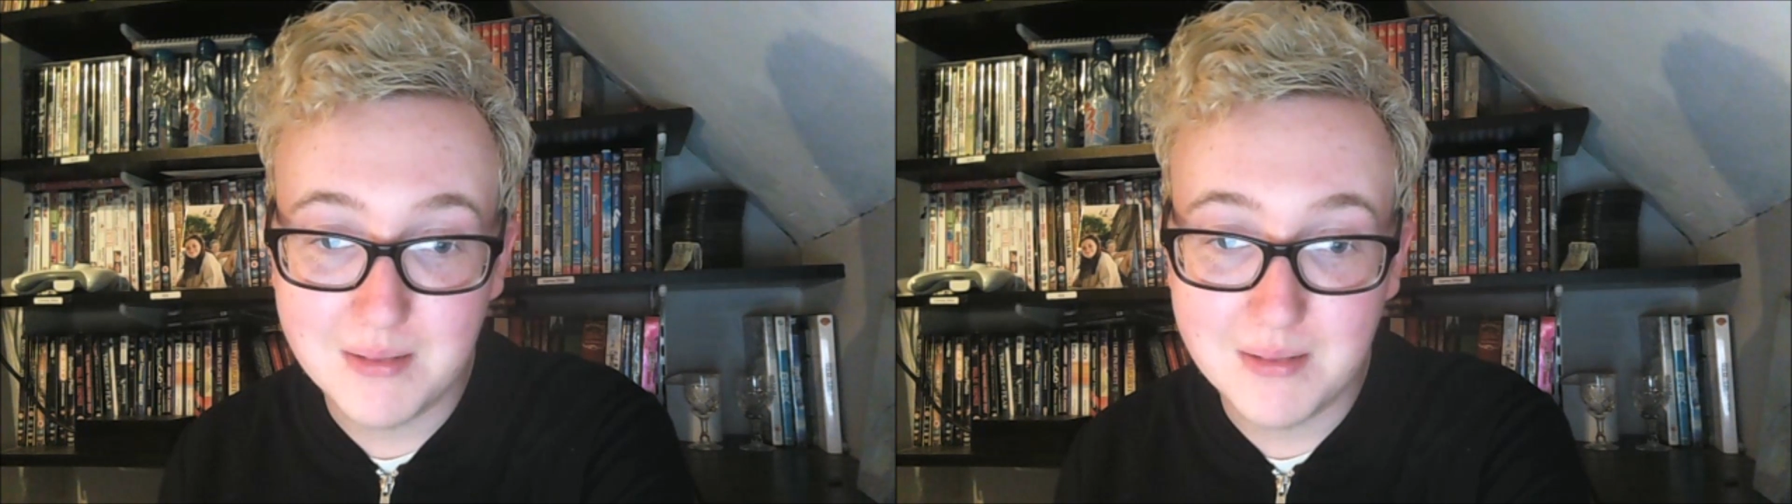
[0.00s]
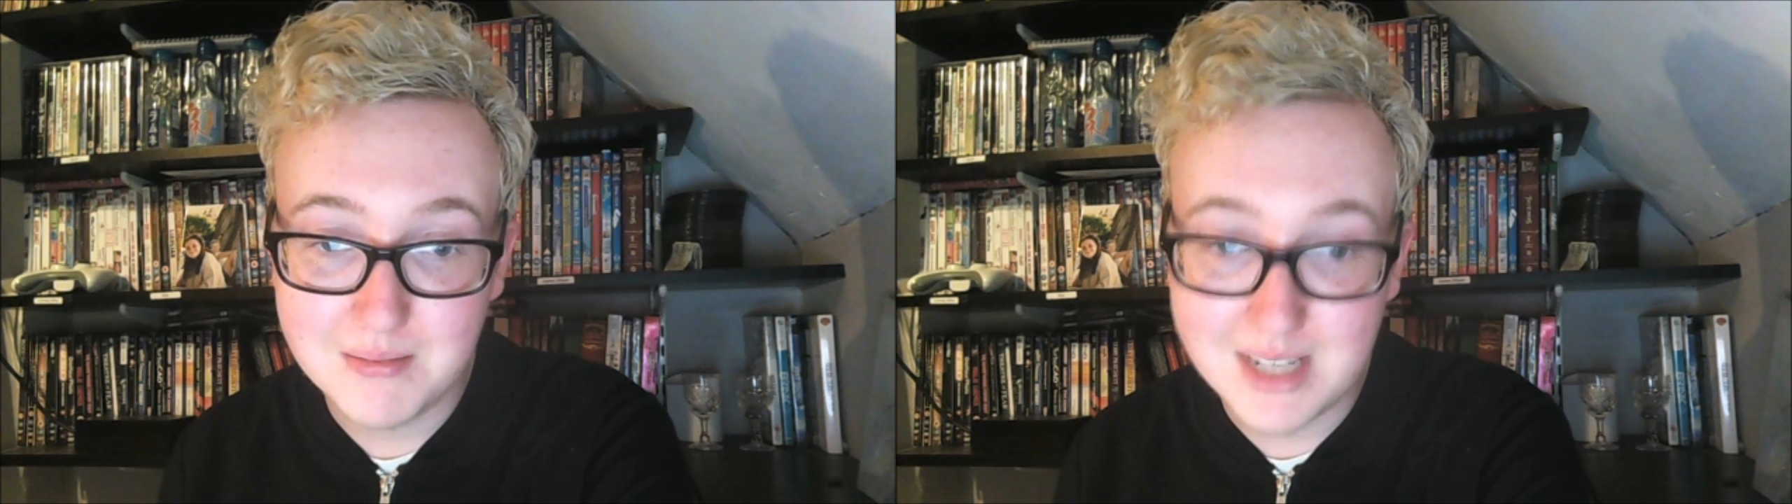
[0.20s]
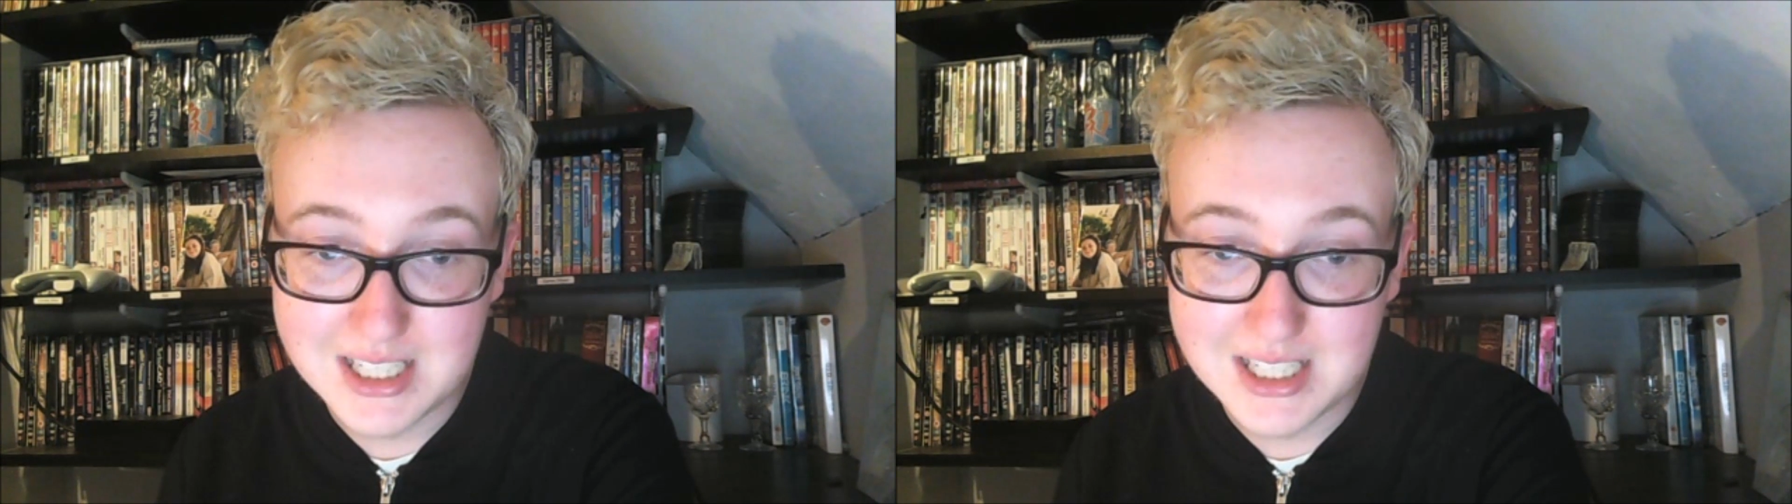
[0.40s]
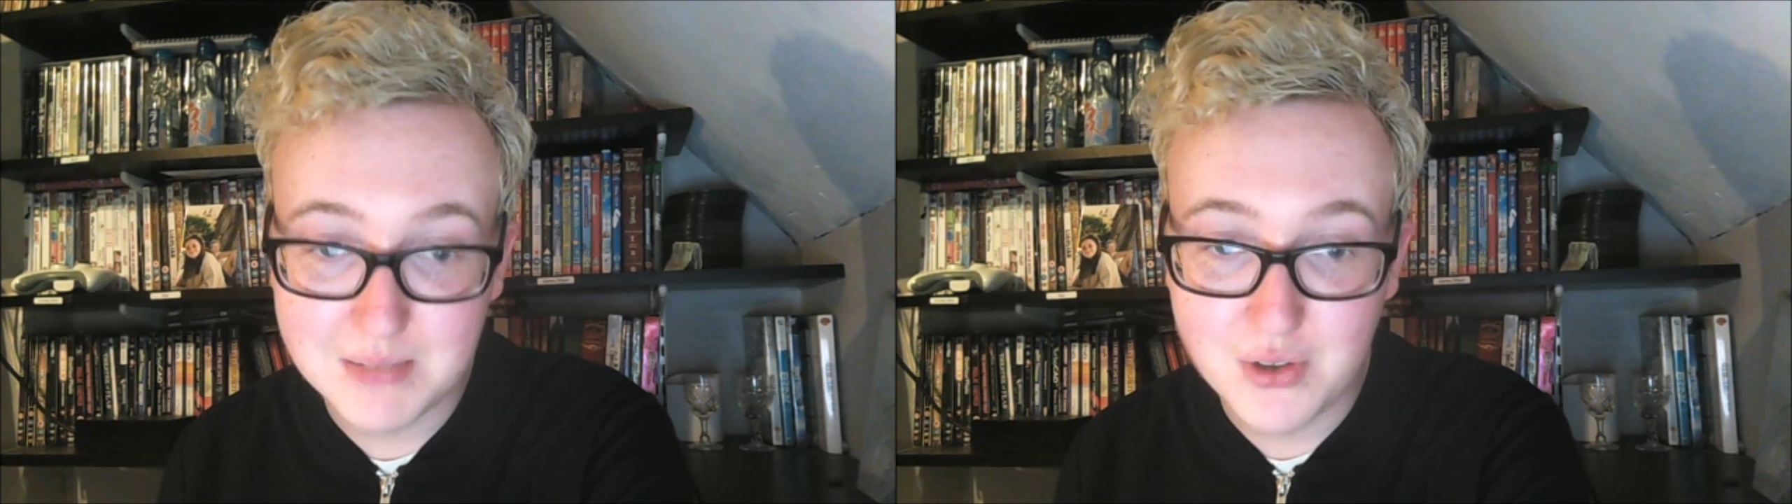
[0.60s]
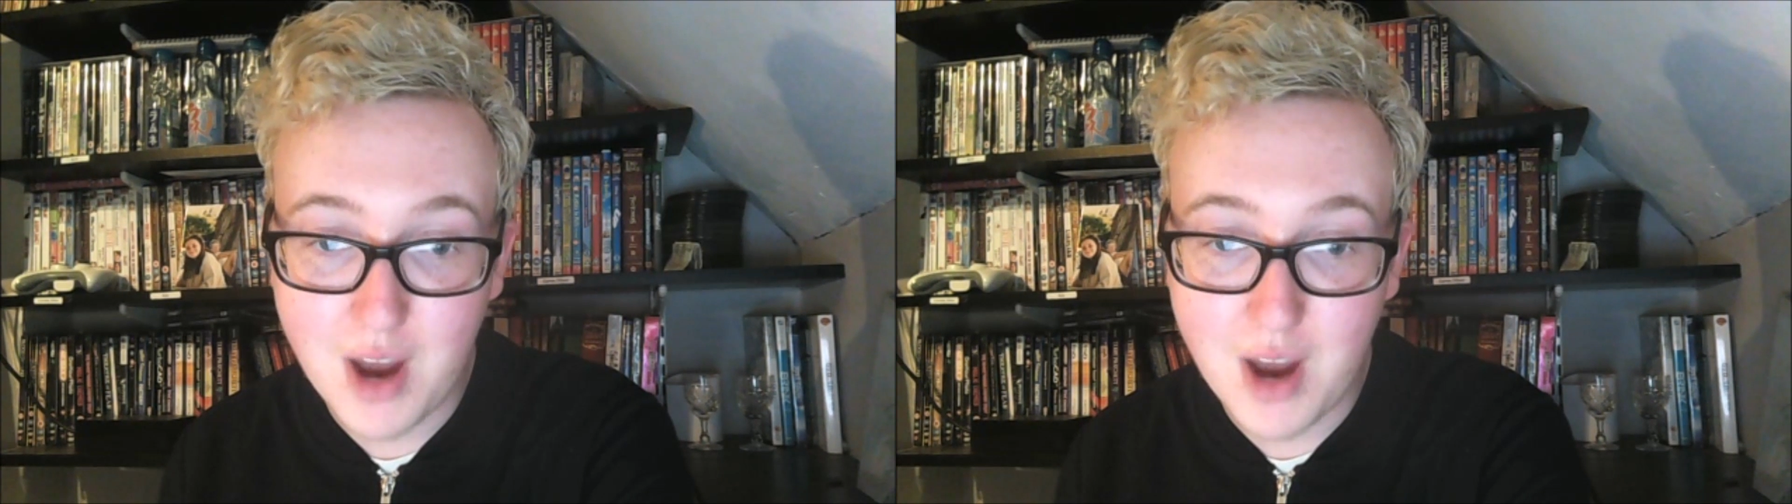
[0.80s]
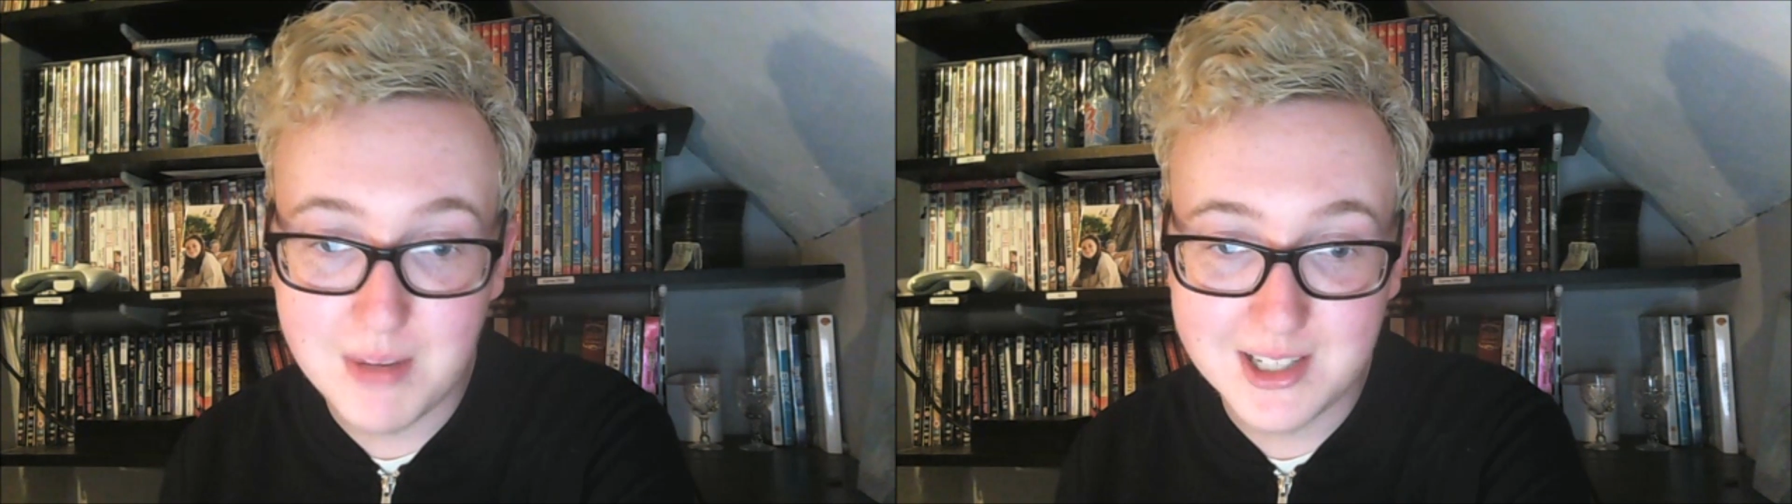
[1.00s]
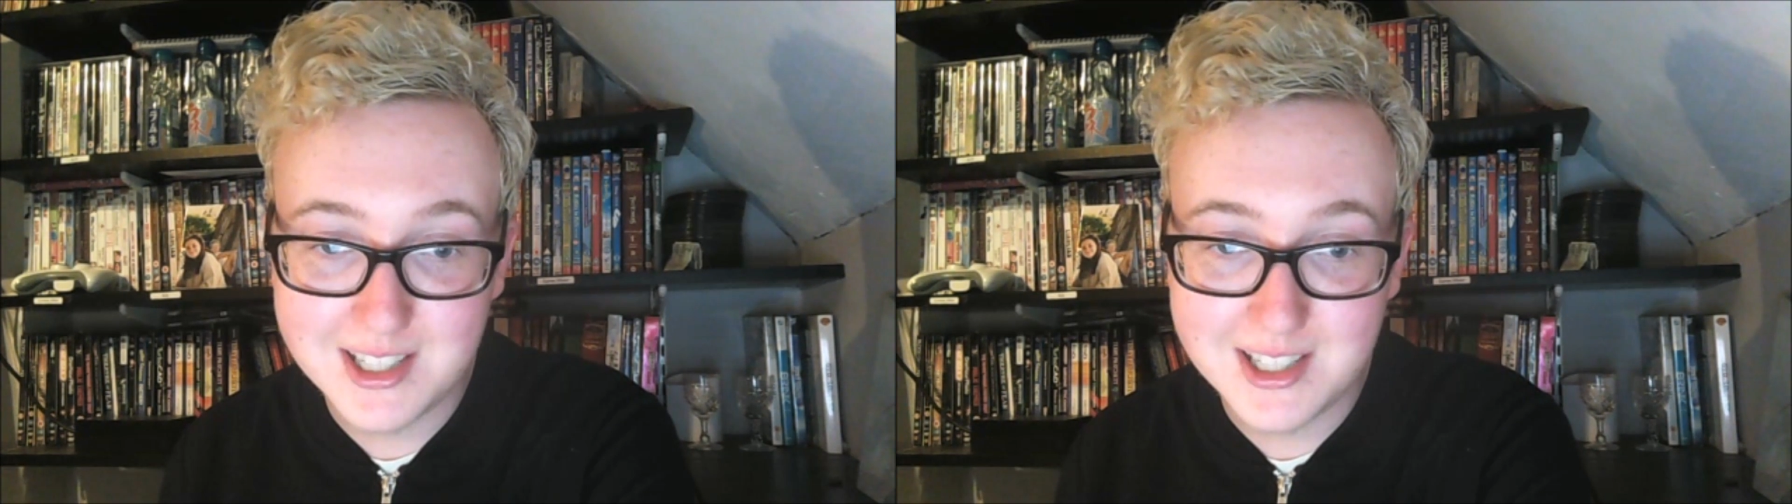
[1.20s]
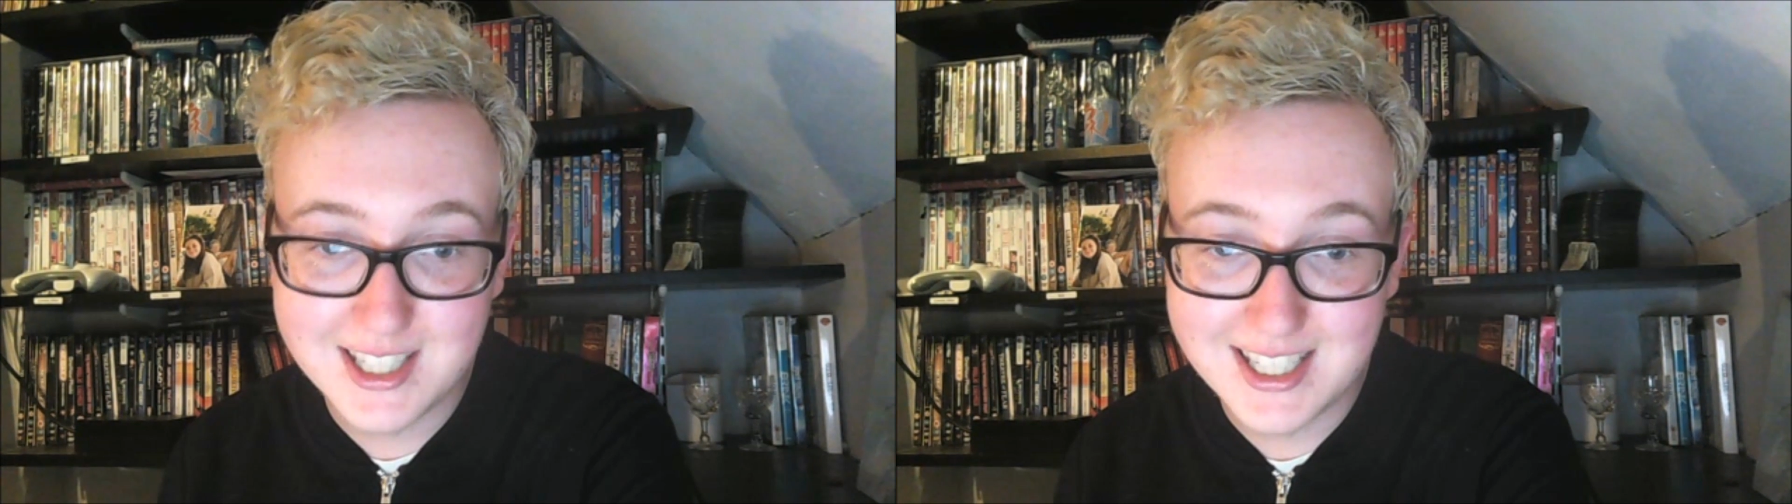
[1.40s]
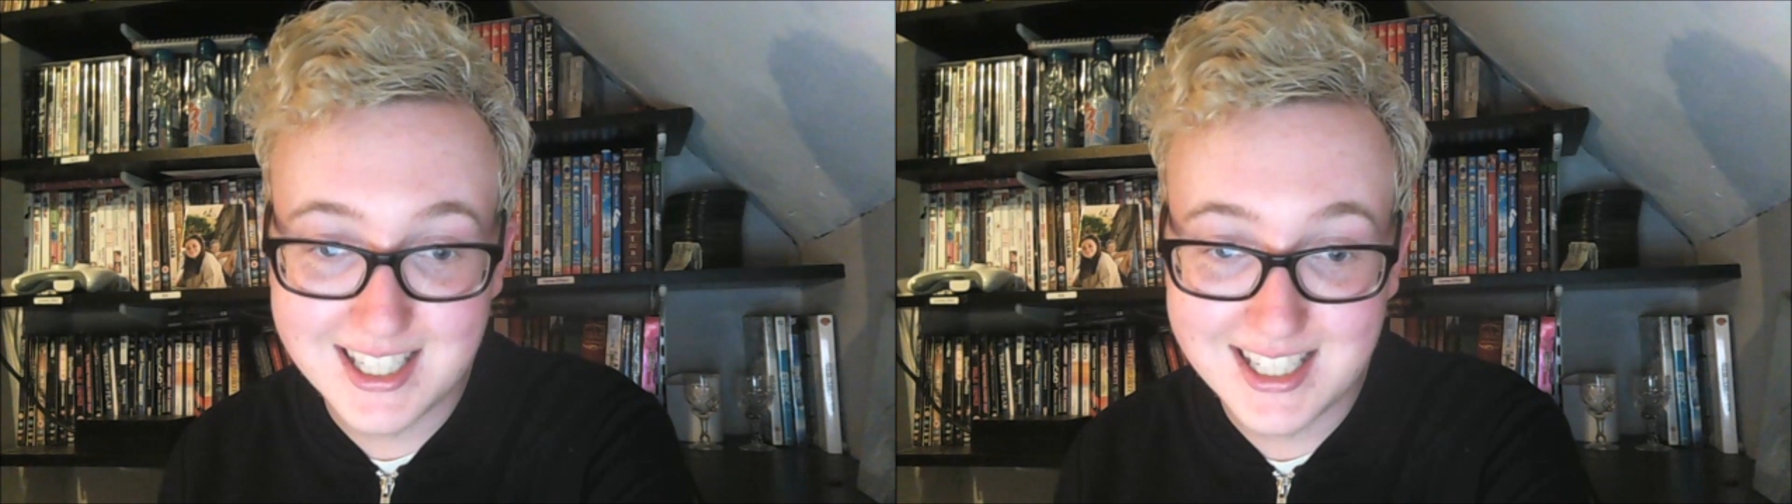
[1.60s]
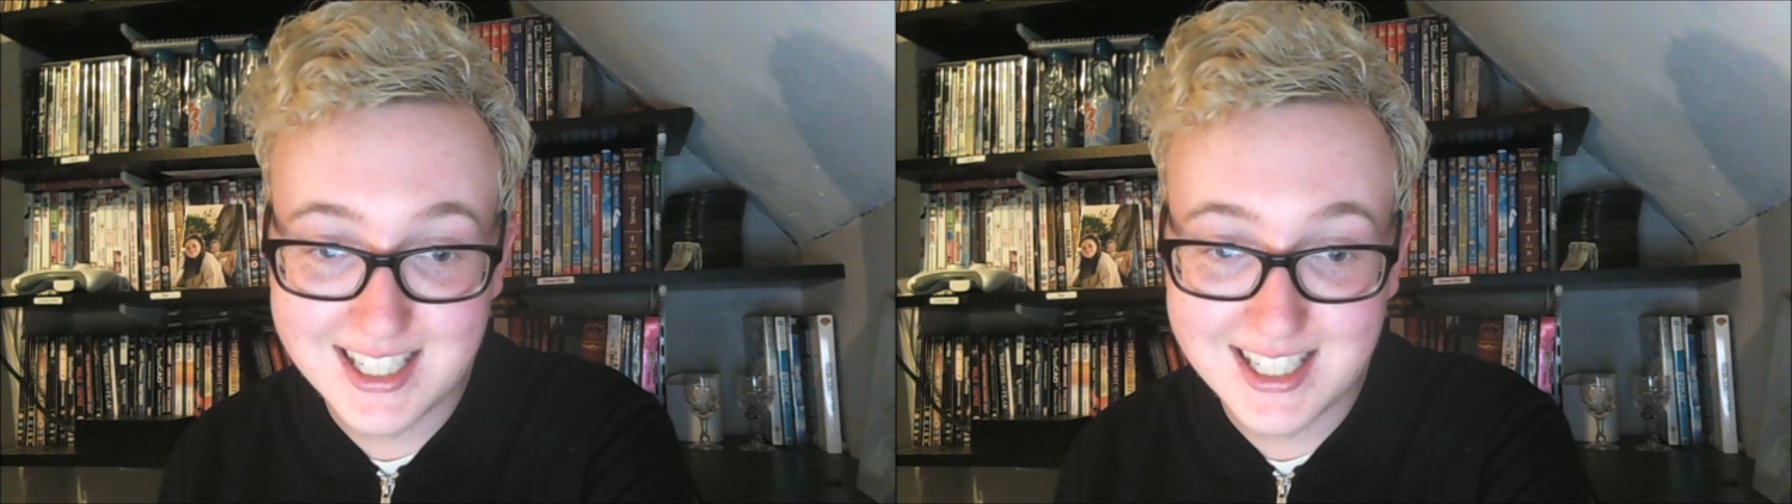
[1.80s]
at my subscribers.